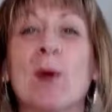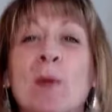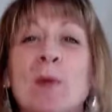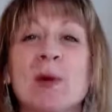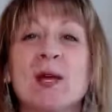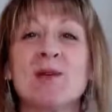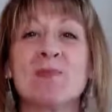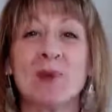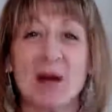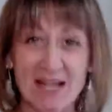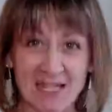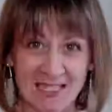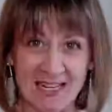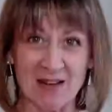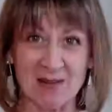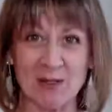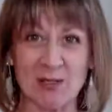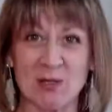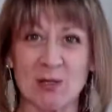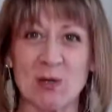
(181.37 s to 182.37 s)
we break down
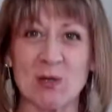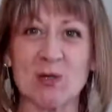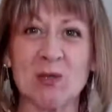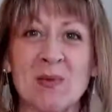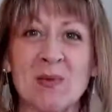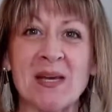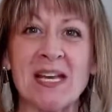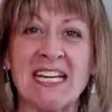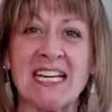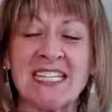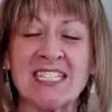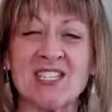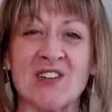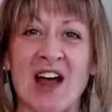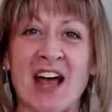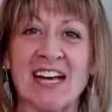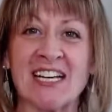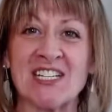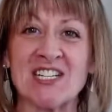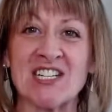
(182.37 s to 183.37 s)
the social media
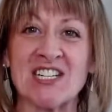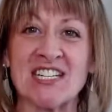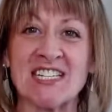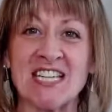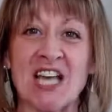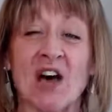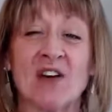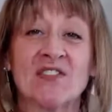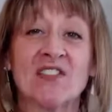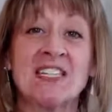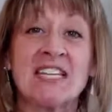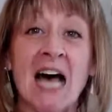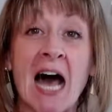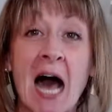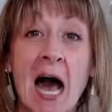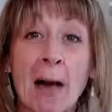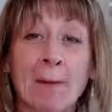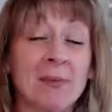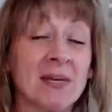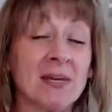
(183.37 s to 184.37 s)
strategies of
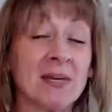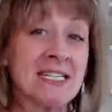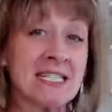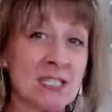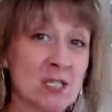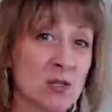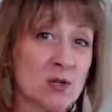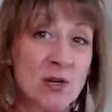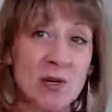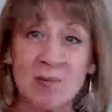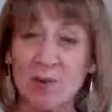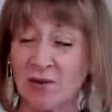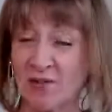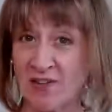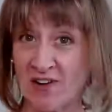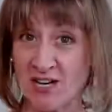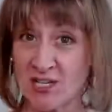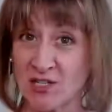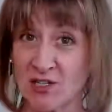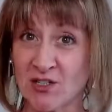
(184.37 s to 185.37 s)
top industry
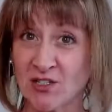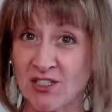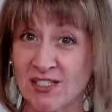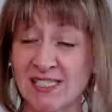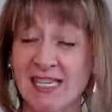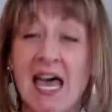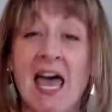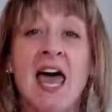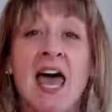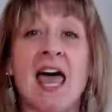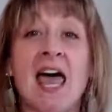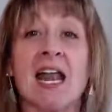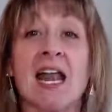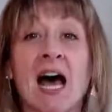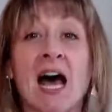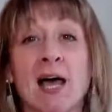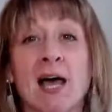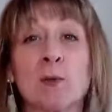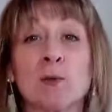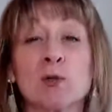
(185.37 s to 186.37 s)
professionals, and
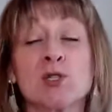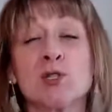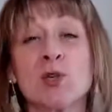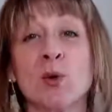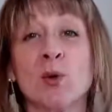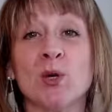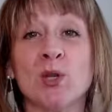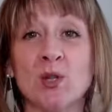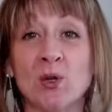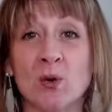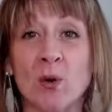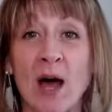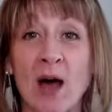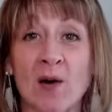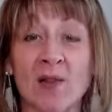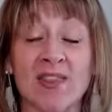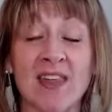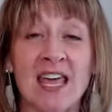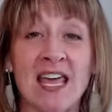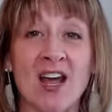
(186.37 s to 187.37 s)
I will show you how
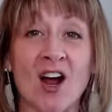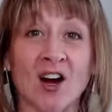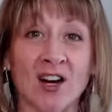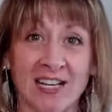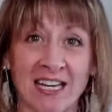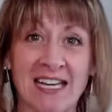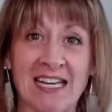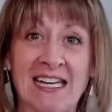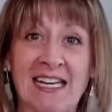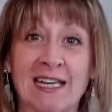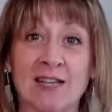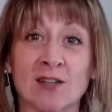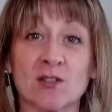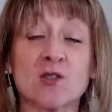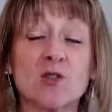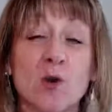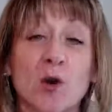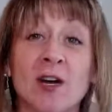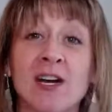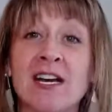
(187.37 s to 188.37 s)
they are gaining
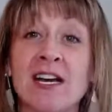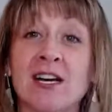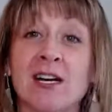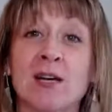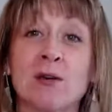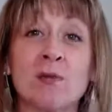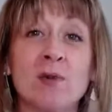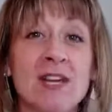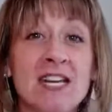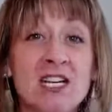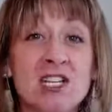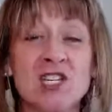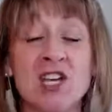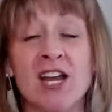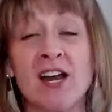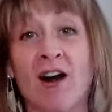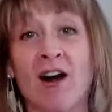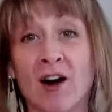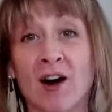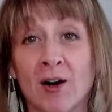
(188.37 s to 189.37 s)
extraordinary reach
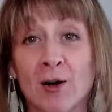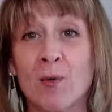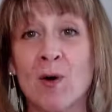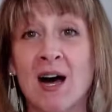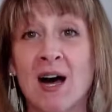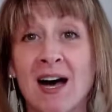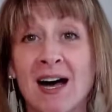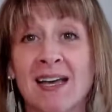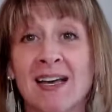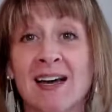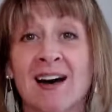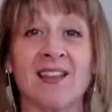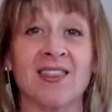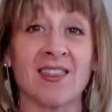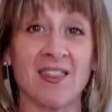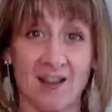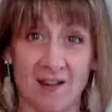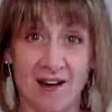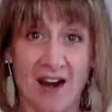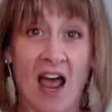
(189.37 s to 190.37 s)
and ROI on
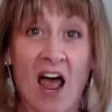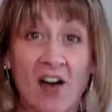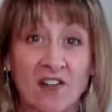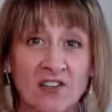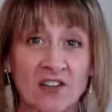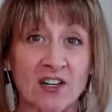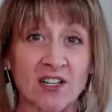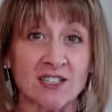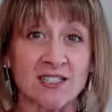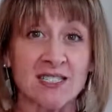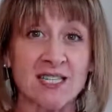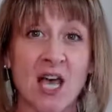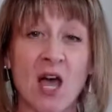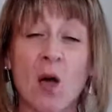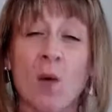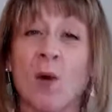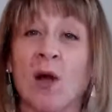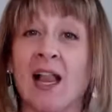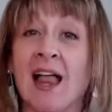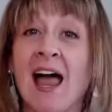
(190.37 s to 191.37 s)
their efforts
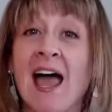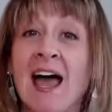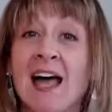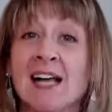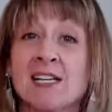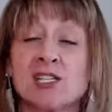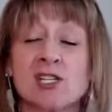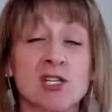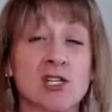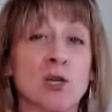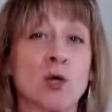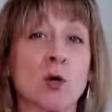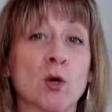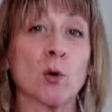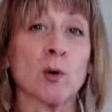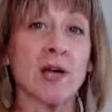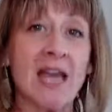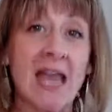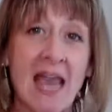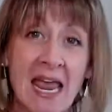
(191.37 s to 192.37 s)
while actually
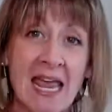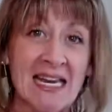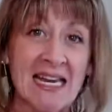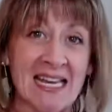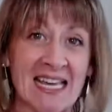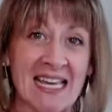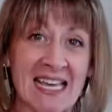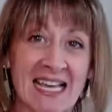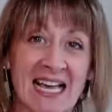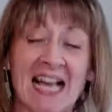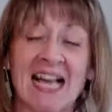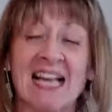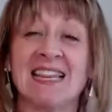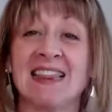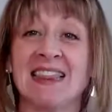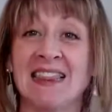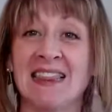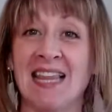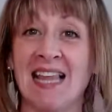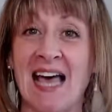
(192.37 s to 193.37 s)
creating
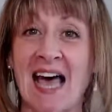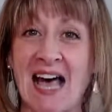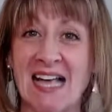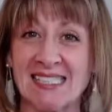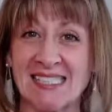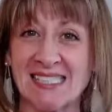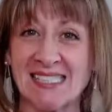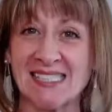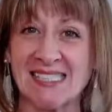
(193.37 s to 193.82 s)
less.